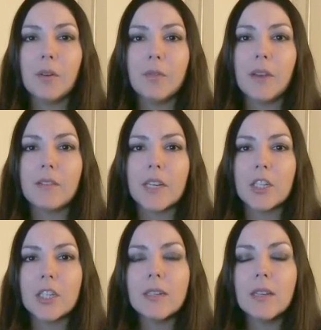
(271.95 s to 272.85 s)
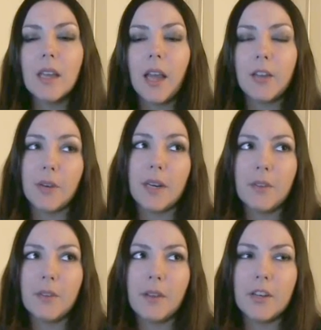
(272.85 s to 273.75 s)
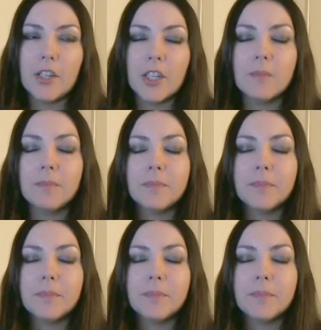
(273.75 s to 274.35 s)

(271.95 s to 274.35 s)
Foundation, Hydrating Foundation.